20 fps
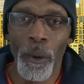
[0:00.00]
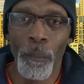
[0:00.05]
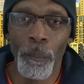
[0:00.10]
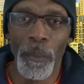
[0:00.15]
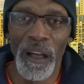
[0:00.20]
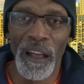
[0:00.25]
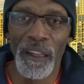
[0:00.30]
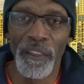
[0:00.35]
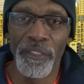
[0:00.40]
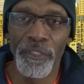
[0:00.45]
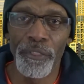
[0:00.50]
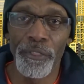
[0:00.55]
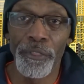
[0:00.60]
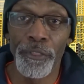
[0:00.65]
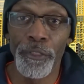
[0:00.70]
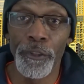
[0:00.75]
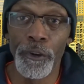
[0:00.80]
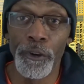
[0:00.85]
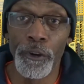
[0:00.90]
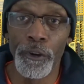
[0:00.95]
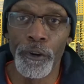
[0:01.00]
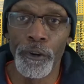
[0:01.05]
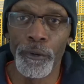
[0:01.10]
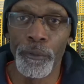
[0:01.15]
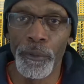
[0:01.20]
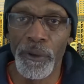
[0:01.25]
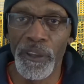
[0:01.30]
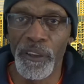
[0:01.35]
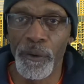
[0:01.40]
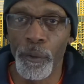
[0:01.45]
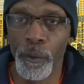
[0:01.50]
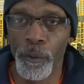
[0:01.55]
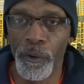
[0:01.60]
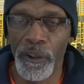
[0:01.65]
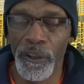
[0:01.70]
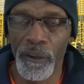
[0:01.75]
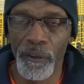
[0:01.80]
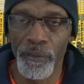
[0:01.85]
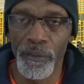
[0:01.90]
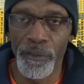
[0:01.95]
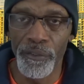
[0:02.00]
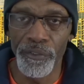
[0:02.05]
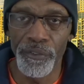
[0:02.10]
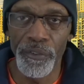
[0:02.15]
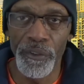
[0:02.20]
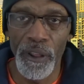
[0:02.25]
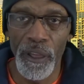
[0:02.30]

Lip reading: my third recording of this